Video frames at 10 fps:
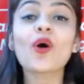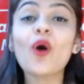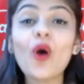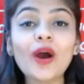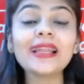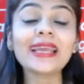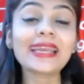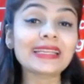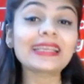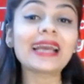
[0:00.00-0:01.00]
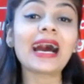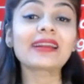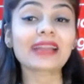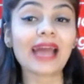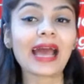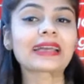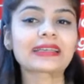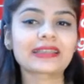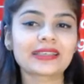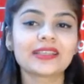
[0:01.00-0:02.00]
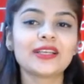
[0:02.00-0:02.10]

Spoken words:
All India rank.